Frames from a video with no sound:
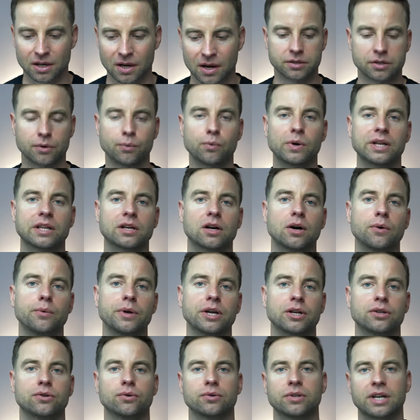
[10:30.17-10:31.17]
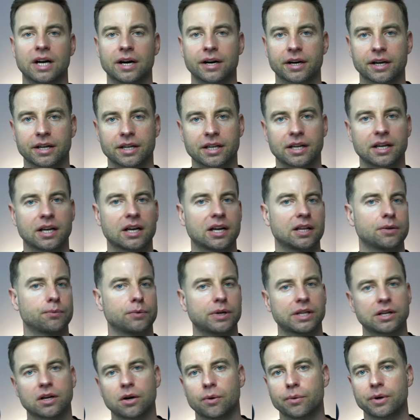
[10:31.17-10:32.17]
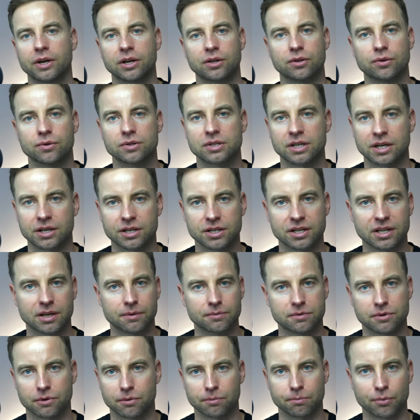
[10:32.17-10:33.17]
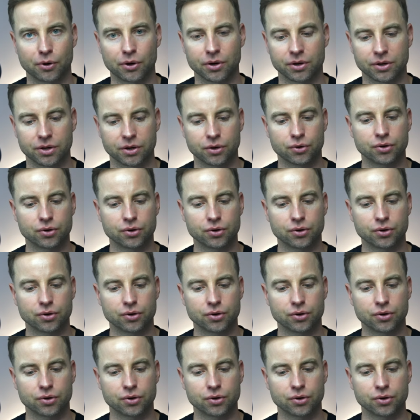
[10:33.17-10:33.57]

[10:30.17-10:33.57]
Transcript: So when going to targeting and when going to search terms report,